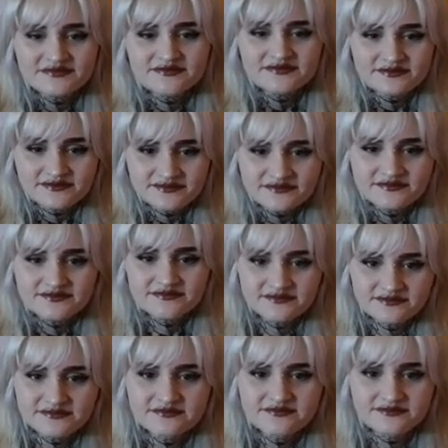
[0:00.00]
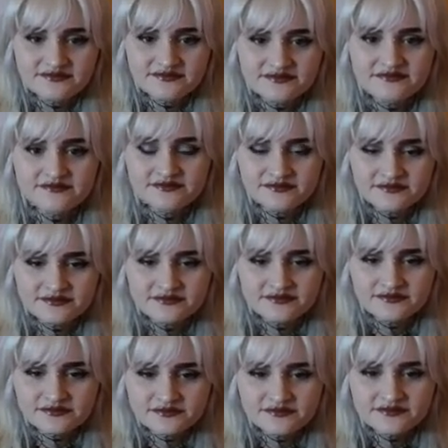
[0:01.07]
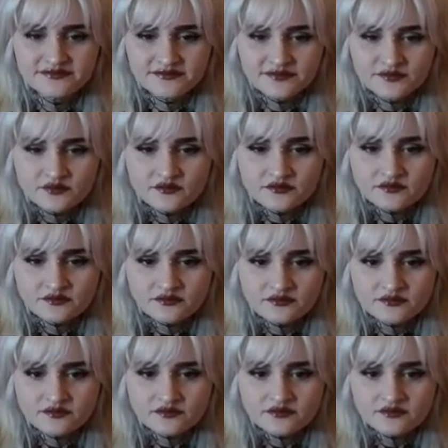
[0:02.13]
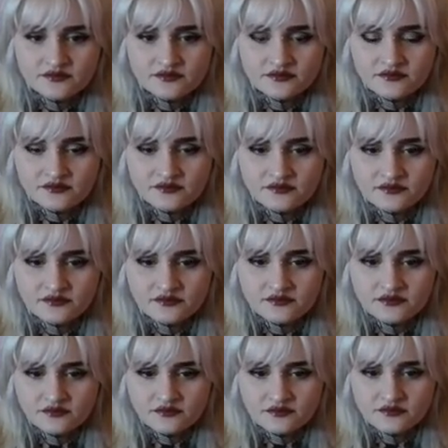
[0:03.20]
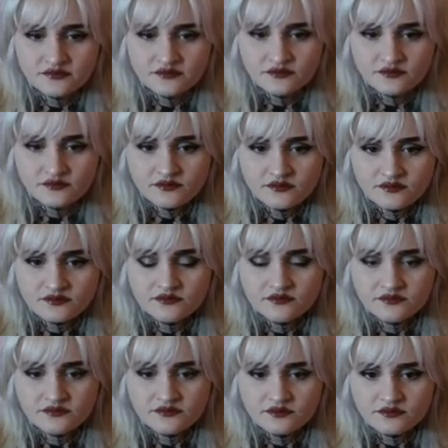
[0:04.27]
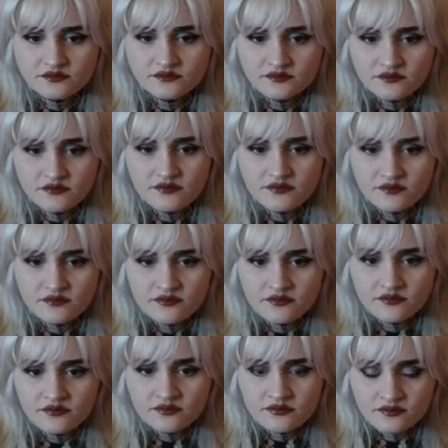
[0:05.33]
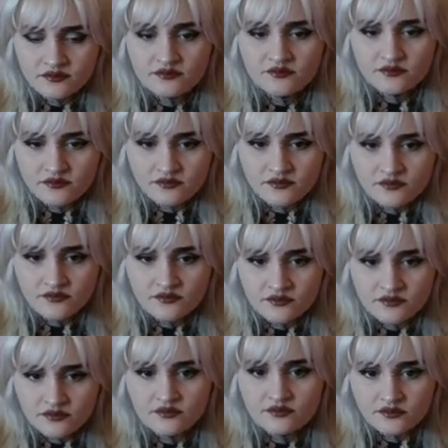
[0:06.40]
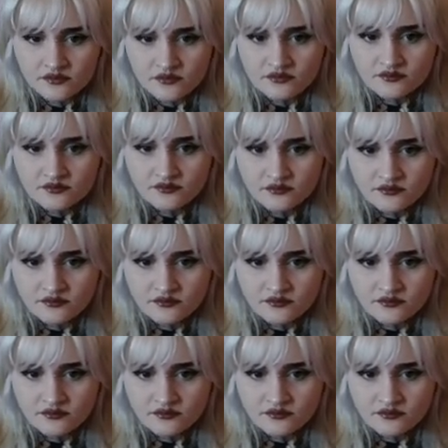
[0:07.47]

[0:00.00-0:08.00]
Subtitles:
No words are spoken by the person on screen.